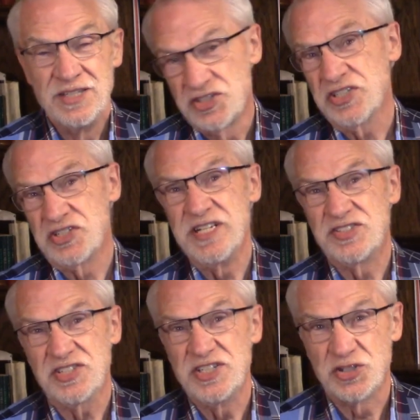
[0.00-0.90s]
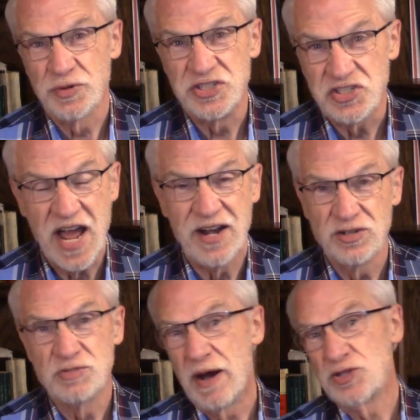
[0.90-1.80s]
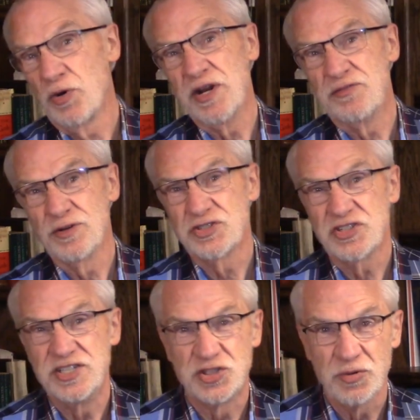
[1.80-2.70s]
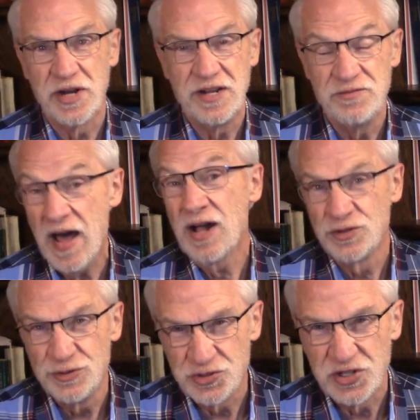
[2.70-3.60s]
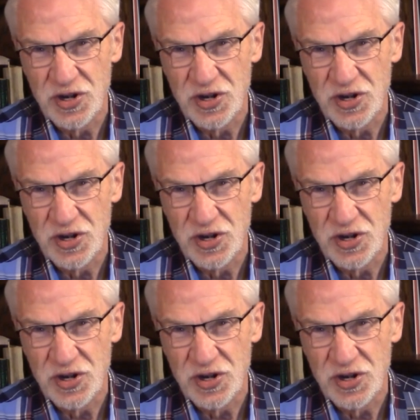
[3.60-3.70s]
16th century standards by 21st century values.